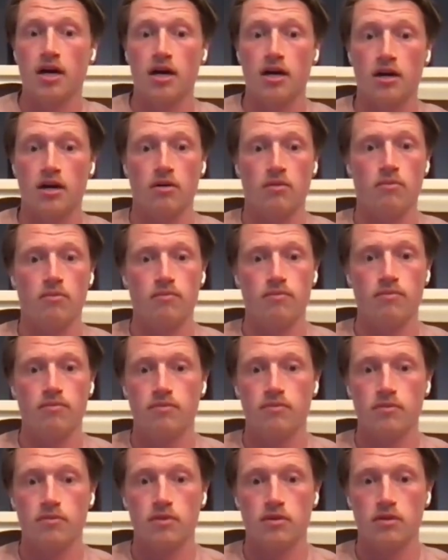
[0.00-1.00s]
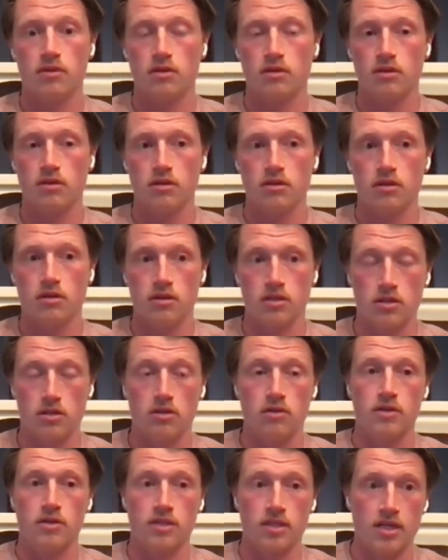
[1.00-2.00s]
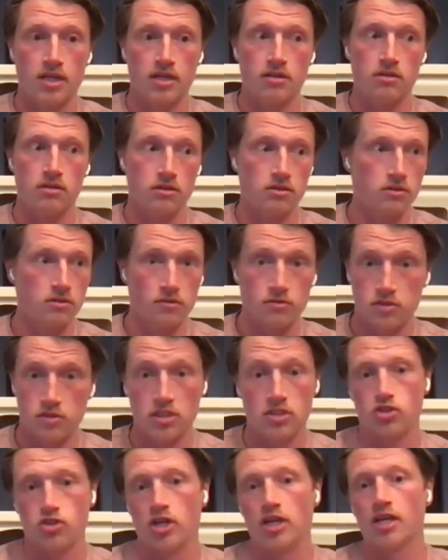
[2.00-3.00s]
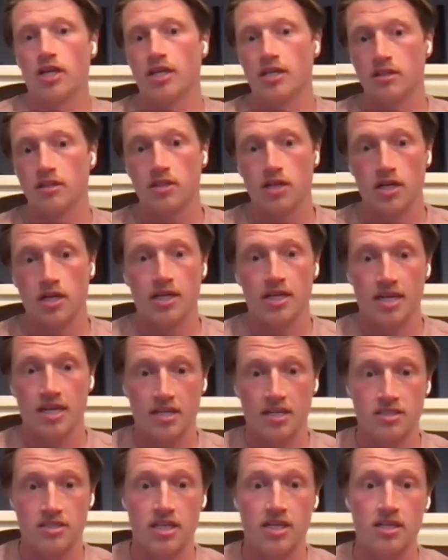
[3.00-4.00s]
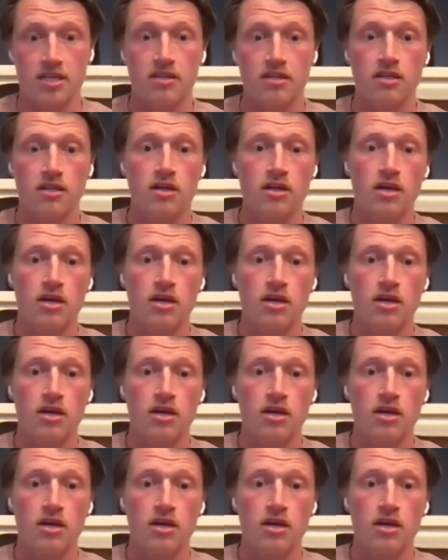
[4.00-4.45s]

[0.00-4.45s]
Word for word: Um, yeah. You know, and then you know, obviously adrenaline kind of kicks in.